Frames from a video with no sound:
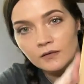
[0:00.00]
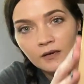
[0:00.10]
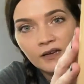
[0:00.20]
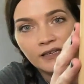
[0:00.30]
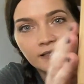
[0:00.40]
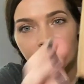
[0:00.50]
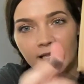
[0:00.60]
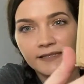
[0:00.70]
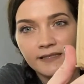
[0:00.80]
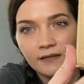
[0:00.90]
Yeah. And it
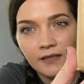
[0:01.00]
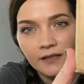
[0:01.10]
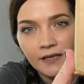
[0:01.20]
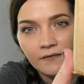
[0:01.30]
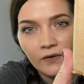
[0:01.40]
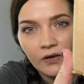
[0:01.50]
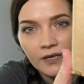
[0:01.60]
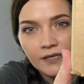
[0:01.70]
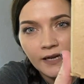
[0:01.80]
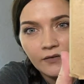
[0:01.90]
says Lillian
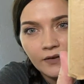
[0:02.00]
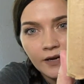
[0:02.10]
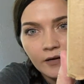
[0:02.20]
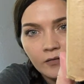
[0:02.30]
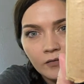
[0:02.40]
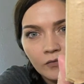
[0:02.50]
Vernon down here.